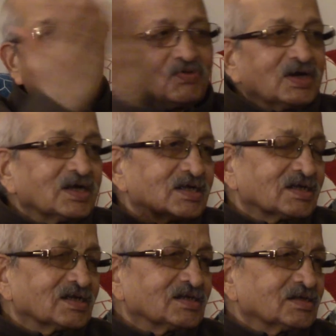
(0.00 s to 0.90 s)
world.
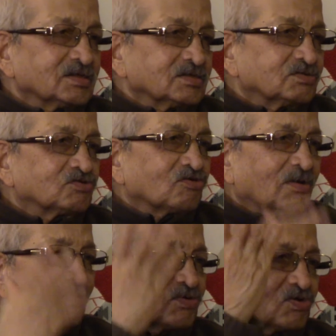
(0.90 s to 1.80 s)
We'll talk
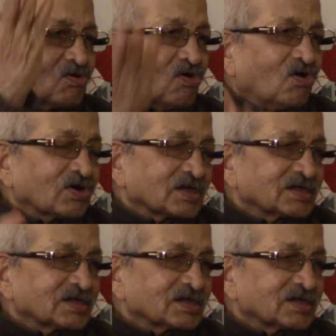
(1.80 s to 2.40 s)
about the God.